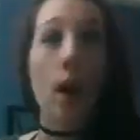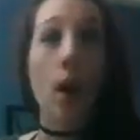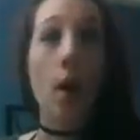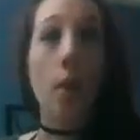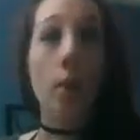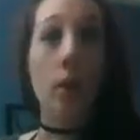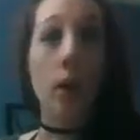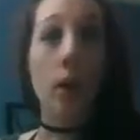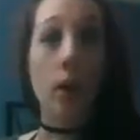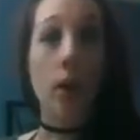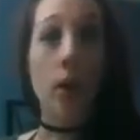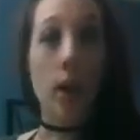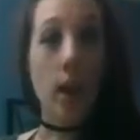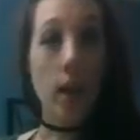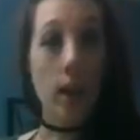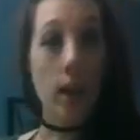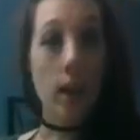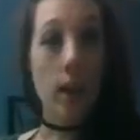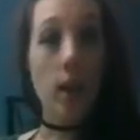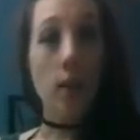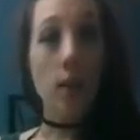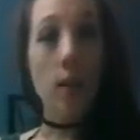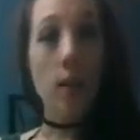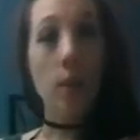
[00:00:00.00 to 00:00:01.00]
I'm gonna go
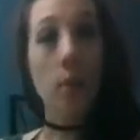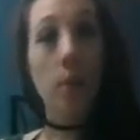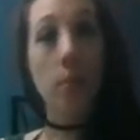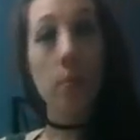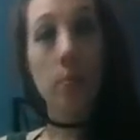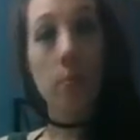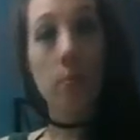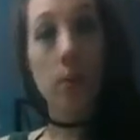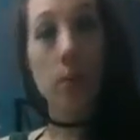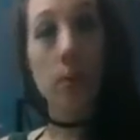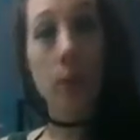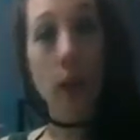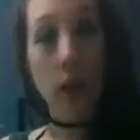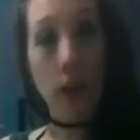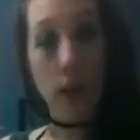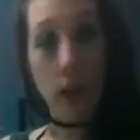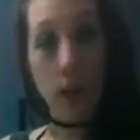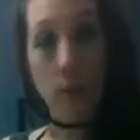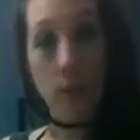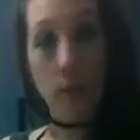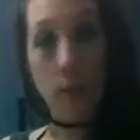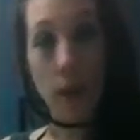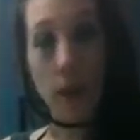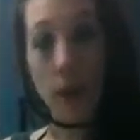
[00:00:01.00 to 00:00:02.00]
ahead, put my
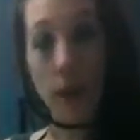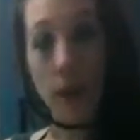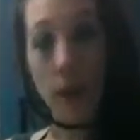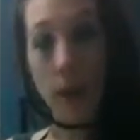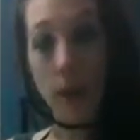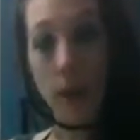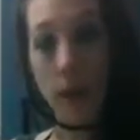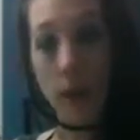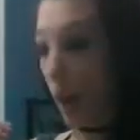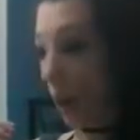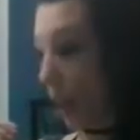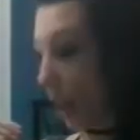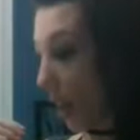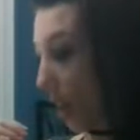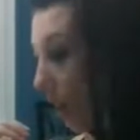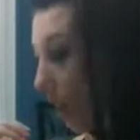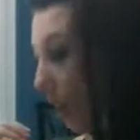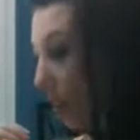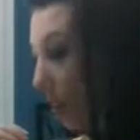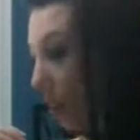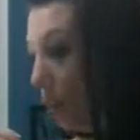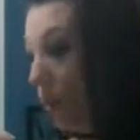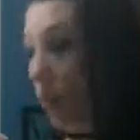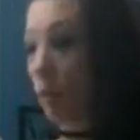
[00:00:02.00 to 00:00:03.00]
hair back,
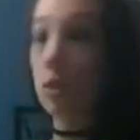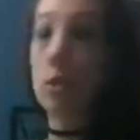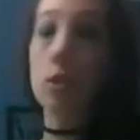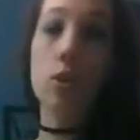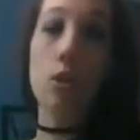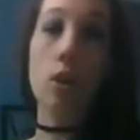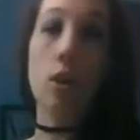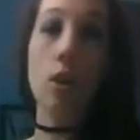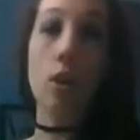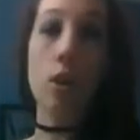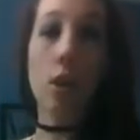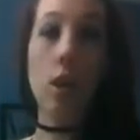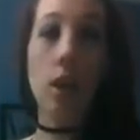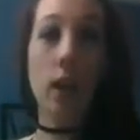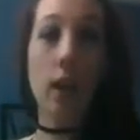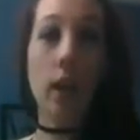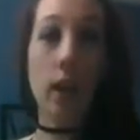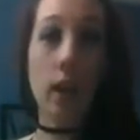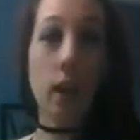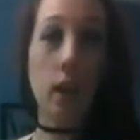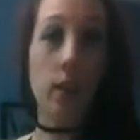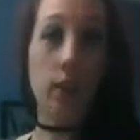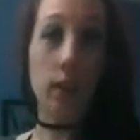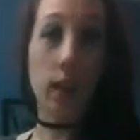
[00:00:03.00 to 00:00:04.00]
and start
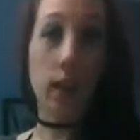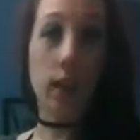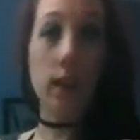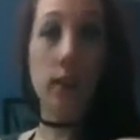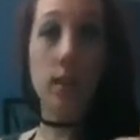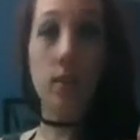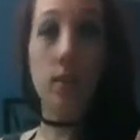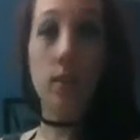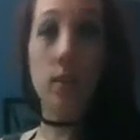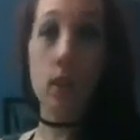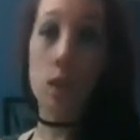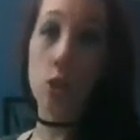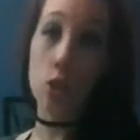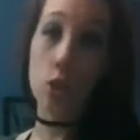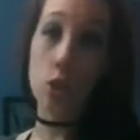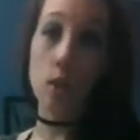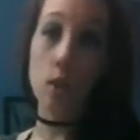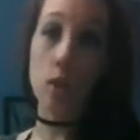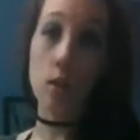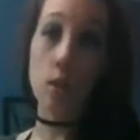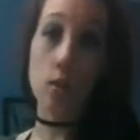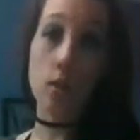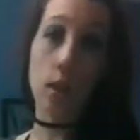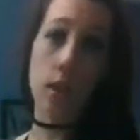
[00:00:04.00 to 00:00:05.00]
cutting out that
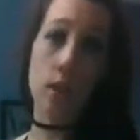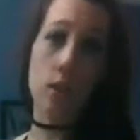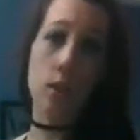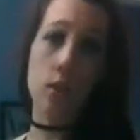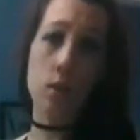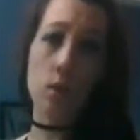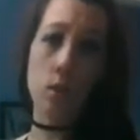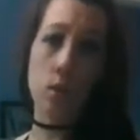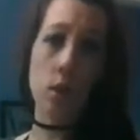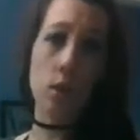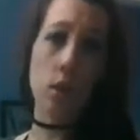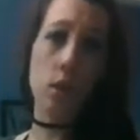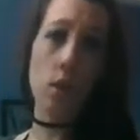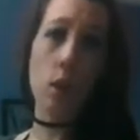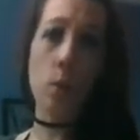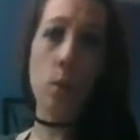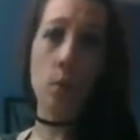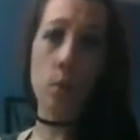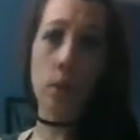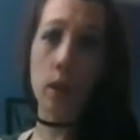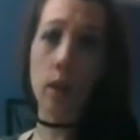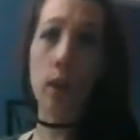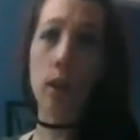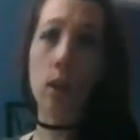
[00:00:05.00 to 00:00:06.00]
extension so I can start
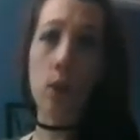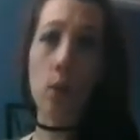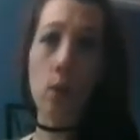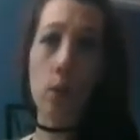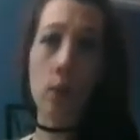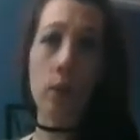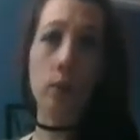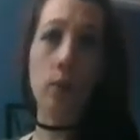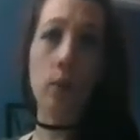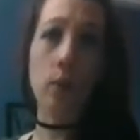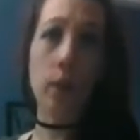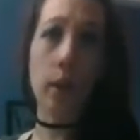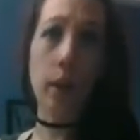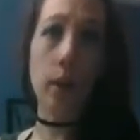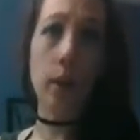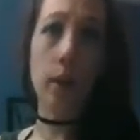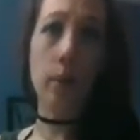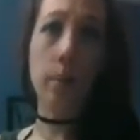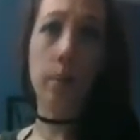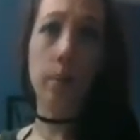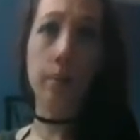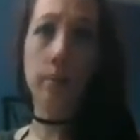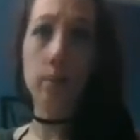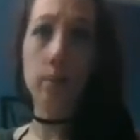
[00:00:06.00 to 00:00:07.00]
combing and going from there.